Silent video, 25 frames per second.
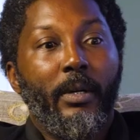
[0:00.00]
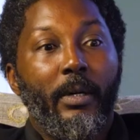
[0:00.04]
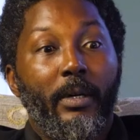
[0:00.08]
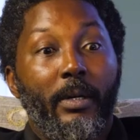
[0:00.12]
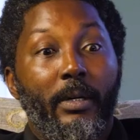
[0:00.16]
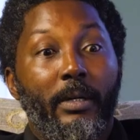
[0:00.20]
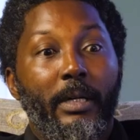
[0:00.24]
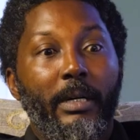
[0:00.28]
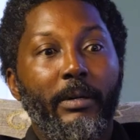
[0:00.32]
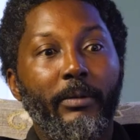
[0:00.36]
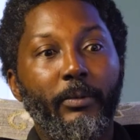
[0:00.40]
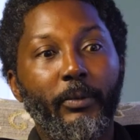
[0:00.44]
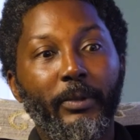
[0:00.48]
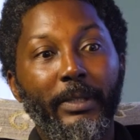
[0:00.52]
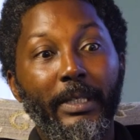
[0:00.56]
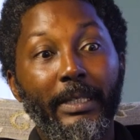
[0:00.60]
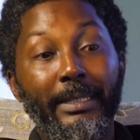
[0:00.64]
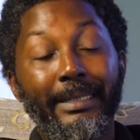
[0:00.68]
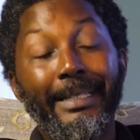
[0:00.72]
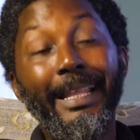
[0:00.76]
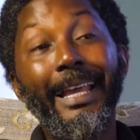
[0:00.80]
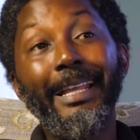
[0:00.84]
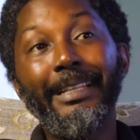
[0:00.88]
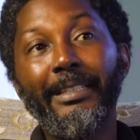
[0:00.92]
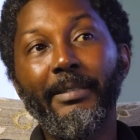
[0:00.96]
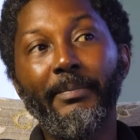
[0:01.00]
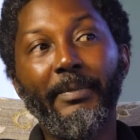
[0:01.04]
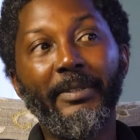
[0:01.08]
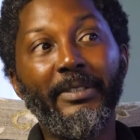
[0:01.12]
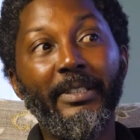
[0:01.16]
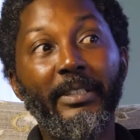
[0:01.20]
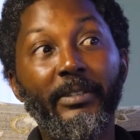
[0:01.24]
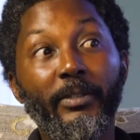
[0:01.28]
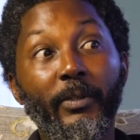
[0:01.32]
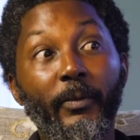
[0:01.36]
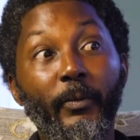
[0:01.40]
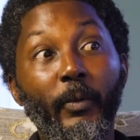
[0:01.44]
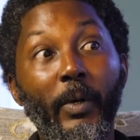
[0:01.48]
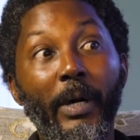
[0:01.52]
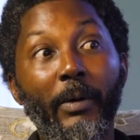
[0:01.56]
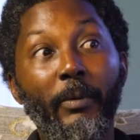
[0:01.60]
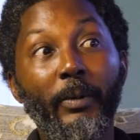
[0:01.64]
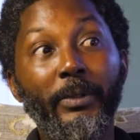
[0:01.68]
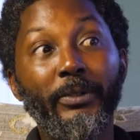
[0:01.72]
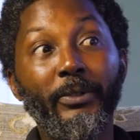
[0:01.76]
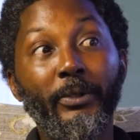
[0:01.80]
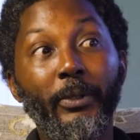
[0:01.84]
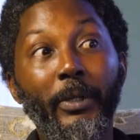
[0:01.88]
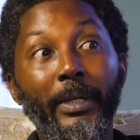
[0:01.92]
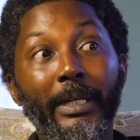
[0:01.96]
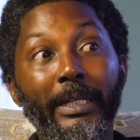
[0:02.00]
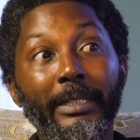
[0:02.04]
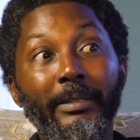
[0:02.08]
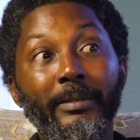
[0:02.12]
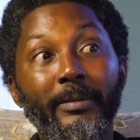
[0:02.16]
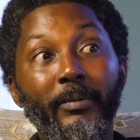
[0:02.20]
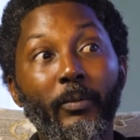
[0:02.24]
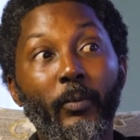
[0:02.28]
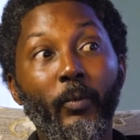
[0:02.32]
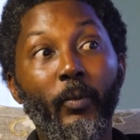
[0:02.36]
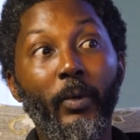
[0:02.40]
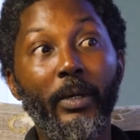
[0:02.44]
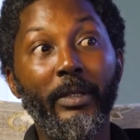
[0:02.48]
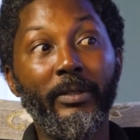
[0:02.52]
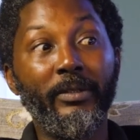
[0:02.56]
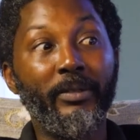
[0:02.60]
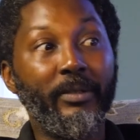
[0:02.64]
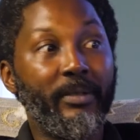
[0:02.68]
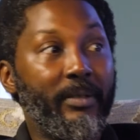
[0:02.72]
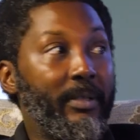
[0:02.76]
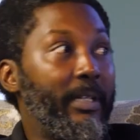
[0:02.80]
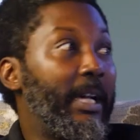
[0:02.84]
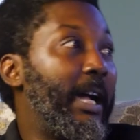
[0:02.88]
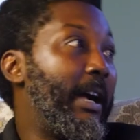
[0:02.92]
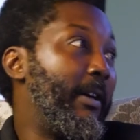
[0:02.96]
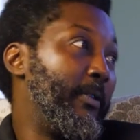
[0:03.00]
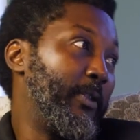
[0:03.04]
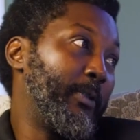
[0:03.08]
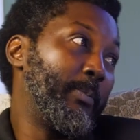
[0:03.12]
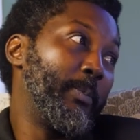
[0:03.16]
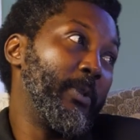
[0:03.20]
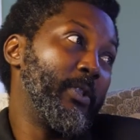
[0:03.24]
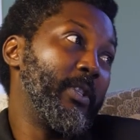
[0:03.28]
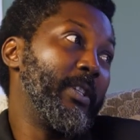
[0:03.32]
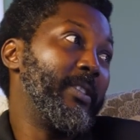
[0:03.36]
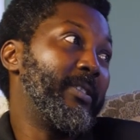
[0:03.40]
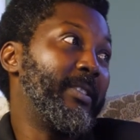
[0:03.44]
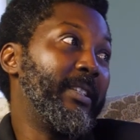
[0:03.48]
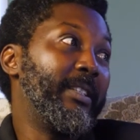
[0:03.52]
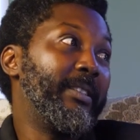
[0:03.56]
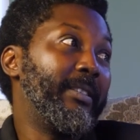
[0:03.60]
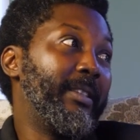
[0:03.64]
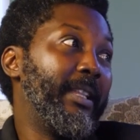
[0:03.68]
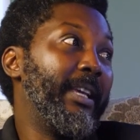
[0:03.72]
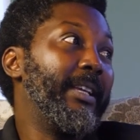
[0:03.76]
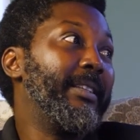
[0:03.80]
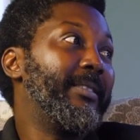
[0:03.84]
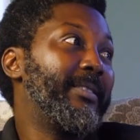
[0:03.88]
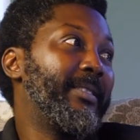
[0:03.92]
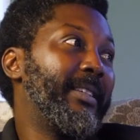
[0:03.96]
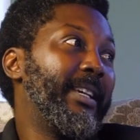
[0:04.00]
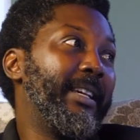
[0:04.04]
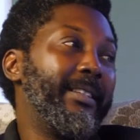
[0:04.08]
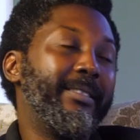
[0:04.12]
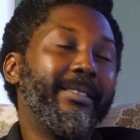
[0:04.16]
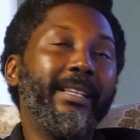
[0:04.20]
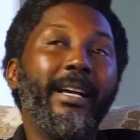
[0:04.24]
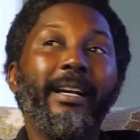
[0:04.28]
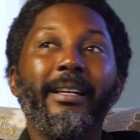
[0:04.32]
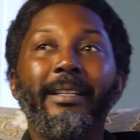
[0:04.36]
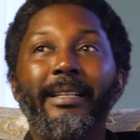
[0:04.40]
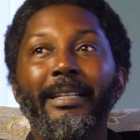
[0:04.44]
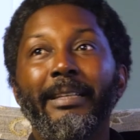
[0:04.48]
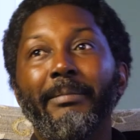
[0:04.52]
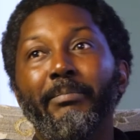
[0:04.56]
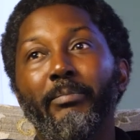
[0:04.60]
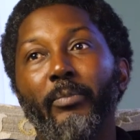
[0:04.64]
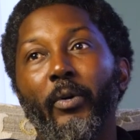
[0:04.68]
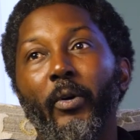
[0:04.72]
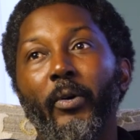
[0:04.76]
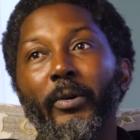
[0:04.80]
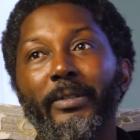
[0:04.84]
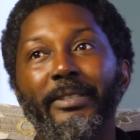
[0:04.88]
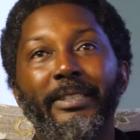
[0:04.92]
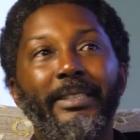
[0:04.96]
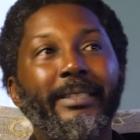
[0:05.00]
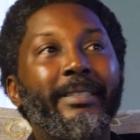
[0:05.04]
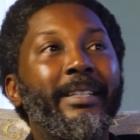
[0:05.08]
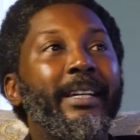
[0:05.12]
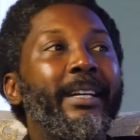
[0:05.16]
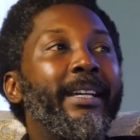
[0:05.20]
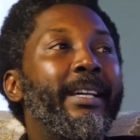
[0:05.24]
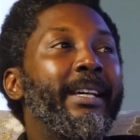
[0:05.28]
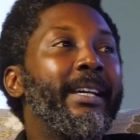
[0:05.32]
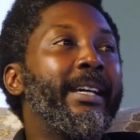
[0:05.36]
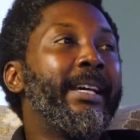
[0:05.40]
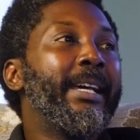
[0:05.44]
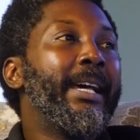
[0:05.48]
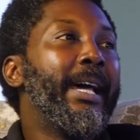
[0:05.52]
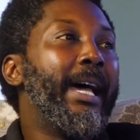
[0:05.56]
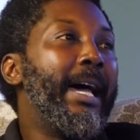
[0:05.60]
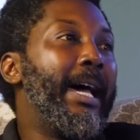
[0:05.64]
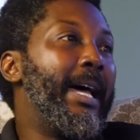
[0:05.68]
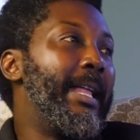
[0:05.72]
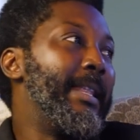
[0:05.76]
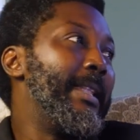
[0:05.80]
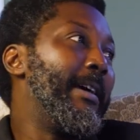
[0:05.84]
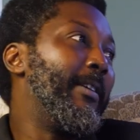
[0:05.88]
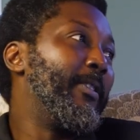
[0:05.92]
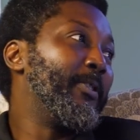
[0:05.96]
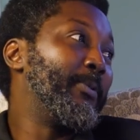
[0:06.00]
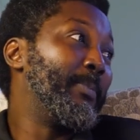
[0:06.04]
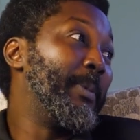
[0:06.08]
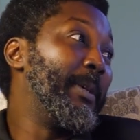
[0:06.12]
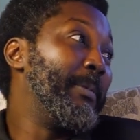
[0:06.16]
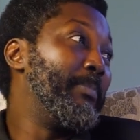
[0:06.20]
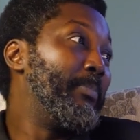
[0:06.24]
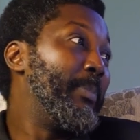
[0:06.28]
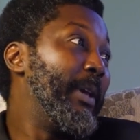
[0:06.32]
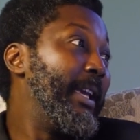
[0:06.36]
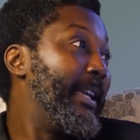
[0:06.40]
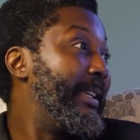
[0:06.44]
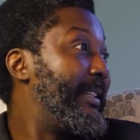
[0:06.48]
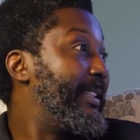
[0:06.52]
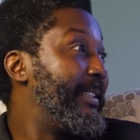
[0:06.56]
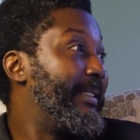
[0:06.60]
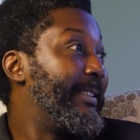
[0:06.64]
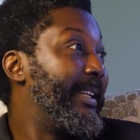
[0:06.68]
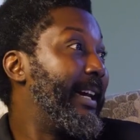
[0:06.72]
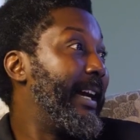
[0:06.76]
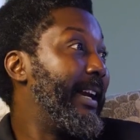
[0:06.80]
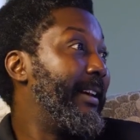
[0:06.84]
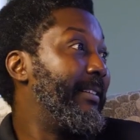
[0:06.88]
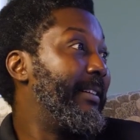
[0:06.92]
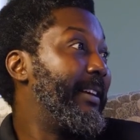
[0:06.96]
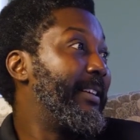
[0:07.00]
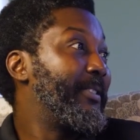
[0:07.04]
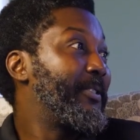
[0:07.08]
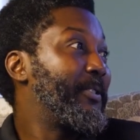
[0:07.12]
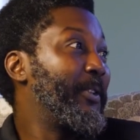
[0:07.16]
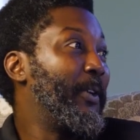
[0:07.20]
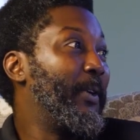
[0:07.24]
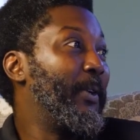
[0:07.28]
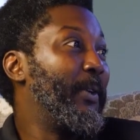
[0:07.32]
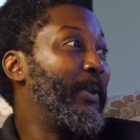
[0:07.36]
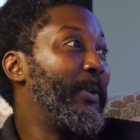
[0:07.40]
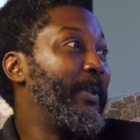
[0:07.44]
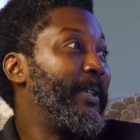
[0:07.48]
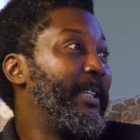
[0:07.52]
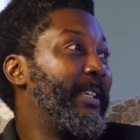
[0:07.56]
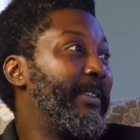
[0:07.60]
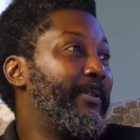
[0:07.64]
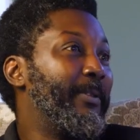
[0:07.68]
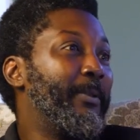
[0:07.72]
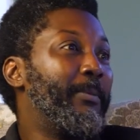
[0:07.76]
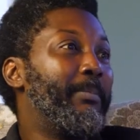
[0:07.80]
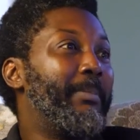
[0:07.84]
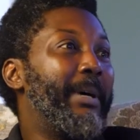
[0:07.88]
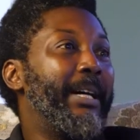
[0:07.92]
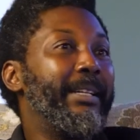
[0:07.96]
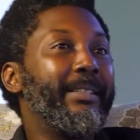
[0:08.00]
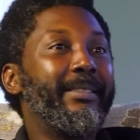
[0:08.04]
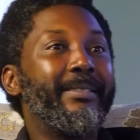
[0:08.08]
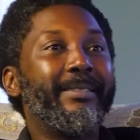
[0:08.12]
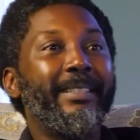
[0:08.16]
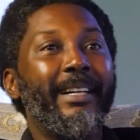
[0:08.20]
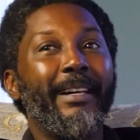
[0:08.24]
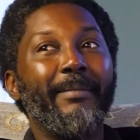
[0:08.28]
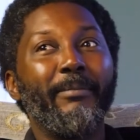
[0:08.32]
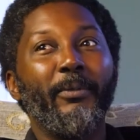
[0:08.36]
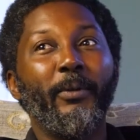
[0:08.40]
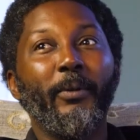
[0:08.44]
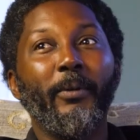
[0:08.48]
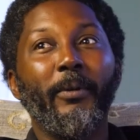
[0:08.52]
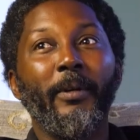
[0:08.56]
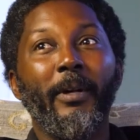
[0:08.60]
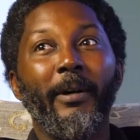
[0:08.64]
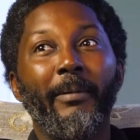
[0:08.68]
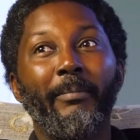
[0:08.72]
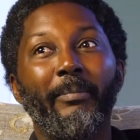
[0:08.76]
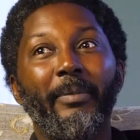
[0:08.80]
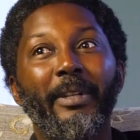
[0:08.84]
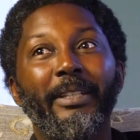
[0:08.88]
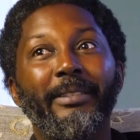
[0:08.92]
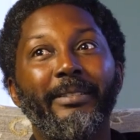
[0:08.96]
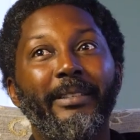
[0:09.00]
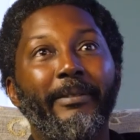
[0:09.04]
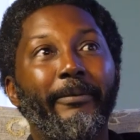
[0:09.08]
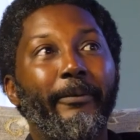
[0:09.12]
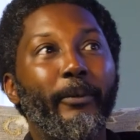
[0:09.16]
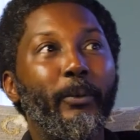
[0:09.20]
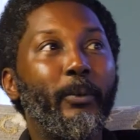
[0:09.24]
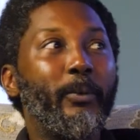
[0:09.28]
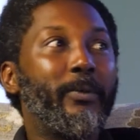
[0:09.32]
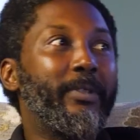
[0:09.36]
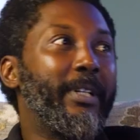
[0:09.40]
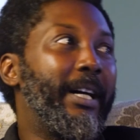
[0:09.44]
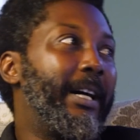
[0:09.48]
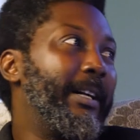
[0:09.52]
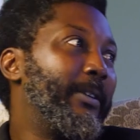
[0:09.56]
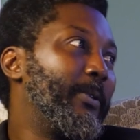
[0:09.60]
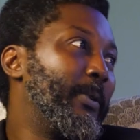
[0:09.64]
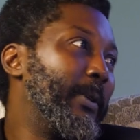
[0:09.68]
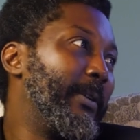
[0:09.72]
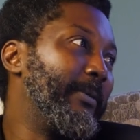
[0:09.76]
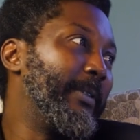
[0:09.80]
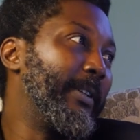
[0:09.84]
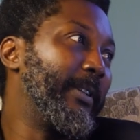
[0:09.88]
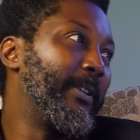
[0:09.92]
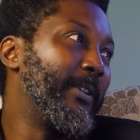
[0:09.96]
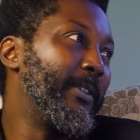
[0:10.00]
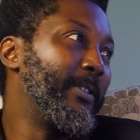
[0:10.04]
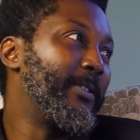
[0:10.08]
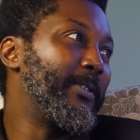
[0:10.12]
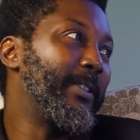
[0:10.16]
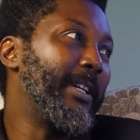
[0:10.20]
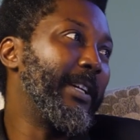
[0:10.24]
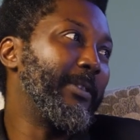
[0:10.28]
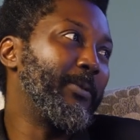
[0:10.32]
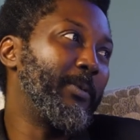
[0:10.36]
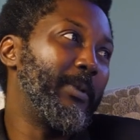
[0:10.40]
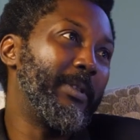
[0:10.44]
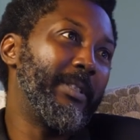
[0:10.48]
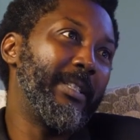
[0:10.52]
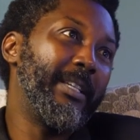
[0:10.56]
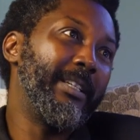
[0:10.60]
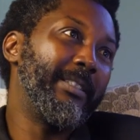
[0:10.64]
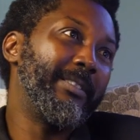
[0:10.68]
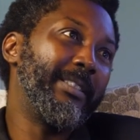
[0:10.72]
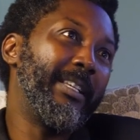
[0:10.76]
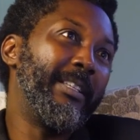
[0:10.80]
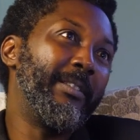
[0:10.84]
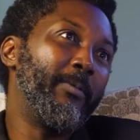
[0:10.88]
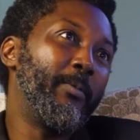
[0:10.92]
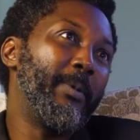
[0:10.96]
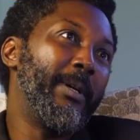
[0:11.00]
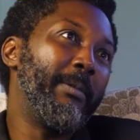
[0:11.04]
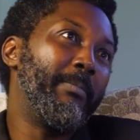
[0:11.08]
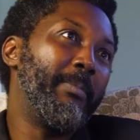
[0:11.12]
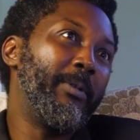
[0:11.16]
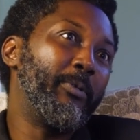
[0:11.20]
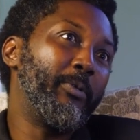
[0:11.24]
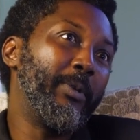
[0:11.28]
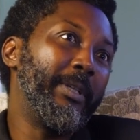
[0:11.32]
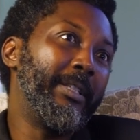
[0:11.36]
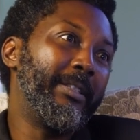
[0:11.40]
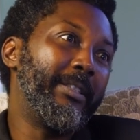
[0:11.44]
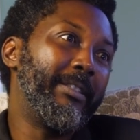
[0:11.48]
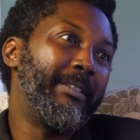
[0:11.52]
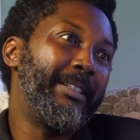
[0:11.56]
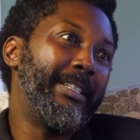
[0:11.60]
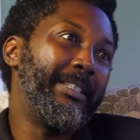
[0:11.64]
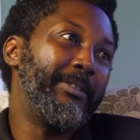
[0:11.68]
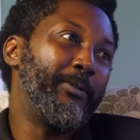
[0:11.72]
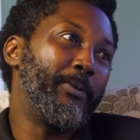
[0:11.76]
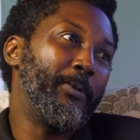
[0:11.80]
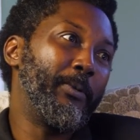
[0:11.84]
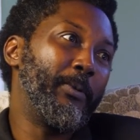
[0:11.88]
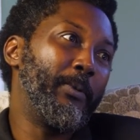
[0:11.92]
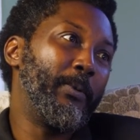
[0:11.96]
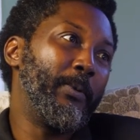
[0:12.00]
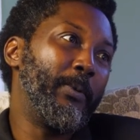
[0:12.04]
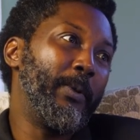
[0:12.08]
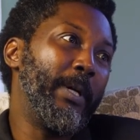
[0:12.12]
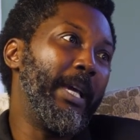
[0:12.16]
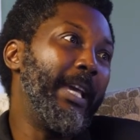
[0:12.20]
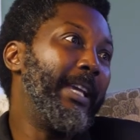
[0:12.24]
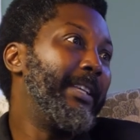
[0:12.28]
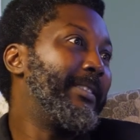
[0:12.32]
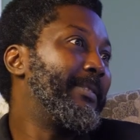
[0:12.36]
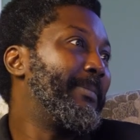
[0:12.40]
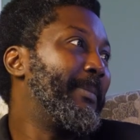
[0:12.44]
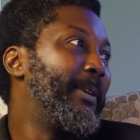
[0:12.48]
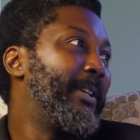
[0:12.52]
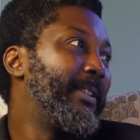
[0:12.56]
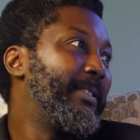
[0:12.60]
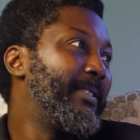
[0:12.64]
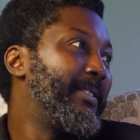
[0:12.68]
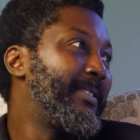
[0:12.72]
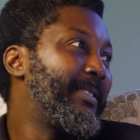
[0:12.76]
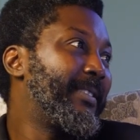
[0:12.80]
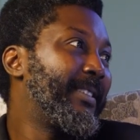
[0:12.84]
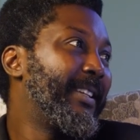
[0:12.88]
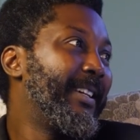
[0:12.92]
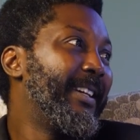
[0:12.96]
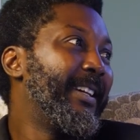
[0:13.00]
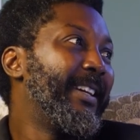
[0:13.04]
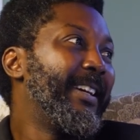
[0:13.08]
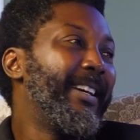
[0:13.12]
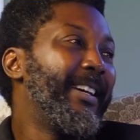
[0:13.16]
or I'll say 90% of what I was doing, was I was purchasing things exactly imported. And I was being paid in Naira. So even by the time you complete a full cycle of a contract, which takes anywhere between 3 to 8 months.